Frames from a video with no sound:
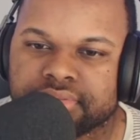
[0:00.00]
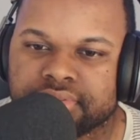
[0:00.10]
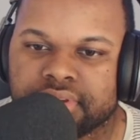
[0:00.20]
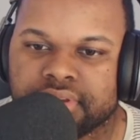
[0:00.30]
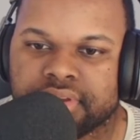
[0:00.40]

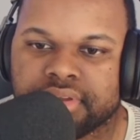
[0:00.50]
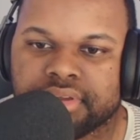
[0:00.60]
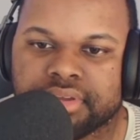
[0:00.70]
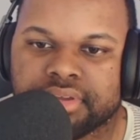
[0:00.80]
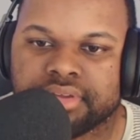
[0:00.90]

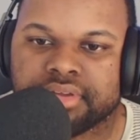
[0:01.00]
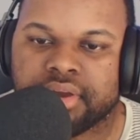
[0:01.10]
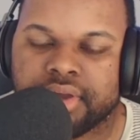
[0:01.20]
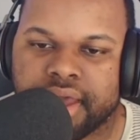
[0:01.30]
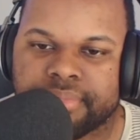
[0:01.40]

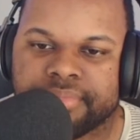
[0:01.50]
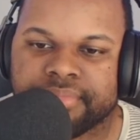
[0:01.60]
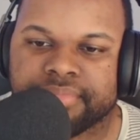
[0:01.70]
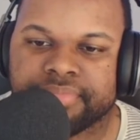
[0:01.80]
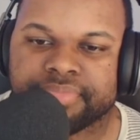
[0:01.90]

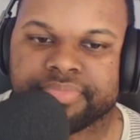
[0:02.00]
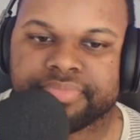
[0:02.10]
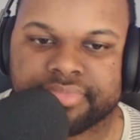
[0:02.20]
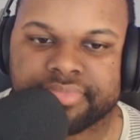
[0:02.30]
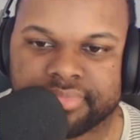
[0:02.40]

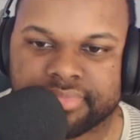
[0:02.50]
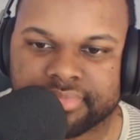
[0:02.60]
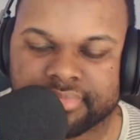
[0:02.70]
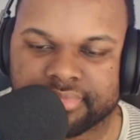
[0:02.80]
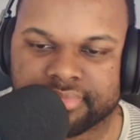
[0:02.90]

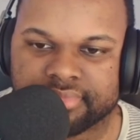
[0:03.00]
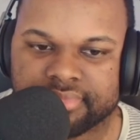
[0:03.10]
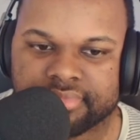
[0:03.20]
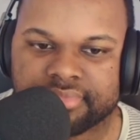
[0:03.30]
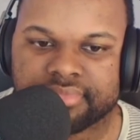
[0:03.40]

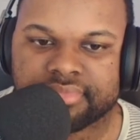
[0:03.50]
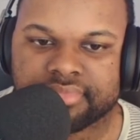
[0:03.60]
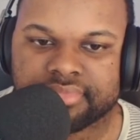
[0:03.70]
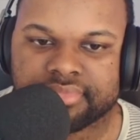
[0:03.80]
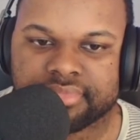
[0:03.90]

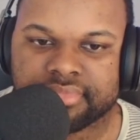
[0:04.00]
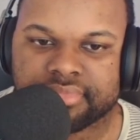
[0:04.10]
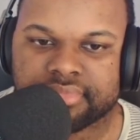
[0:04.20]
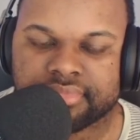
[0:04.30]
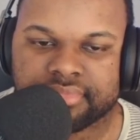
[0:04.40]

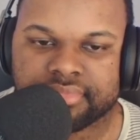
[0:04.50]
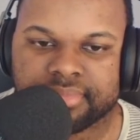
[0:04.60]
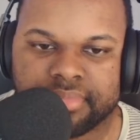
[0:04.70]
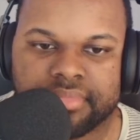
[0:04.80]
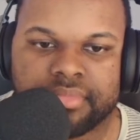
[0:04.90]

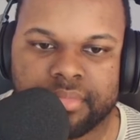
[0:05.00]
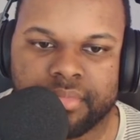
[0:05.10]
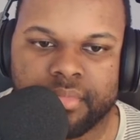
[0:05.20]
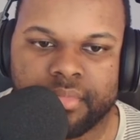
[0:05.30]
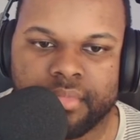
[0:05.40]

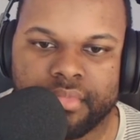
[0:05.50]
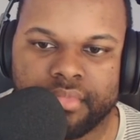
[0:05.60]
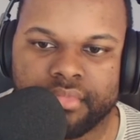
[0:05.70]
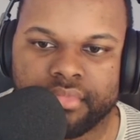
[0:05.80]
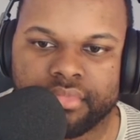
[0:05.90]

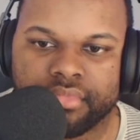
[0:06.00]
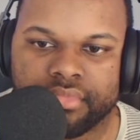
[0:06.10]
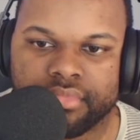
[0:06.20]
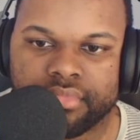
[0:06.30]
No words are spoken by the person on screen.